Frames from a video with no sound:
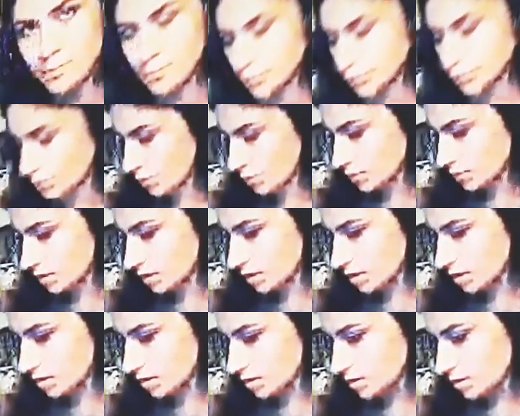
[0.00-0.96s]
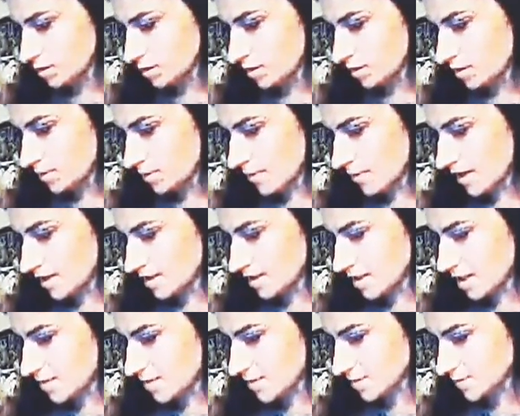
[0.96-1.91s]
Brody? My
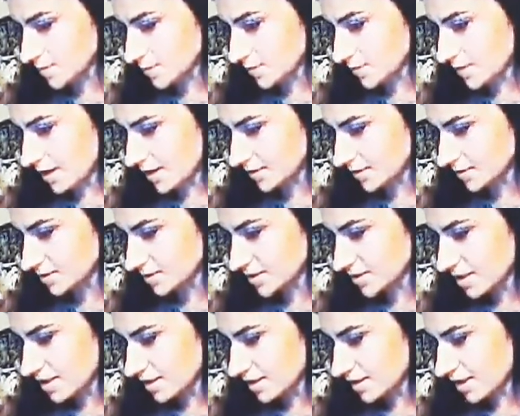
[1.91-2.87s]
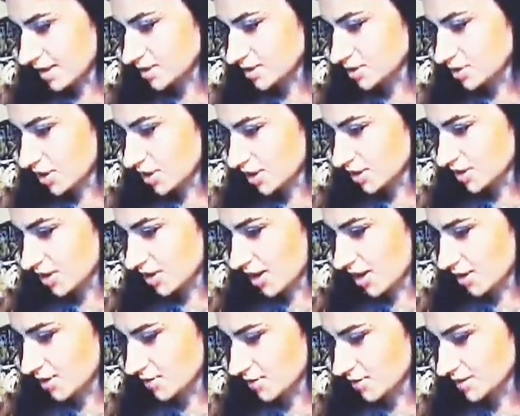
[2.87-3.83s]
name is pronounced like Sean
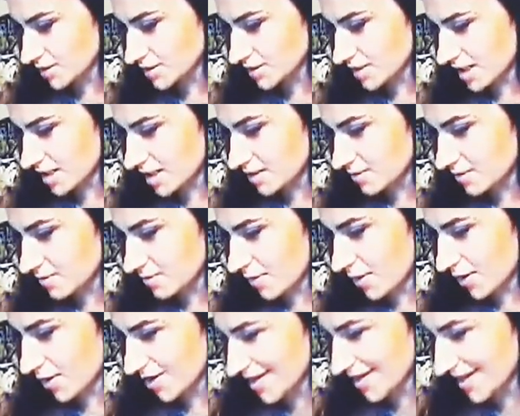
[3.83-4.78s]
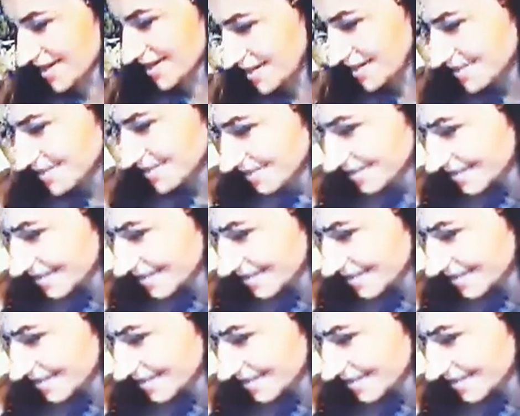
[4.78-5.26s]
Connery saying Marcus.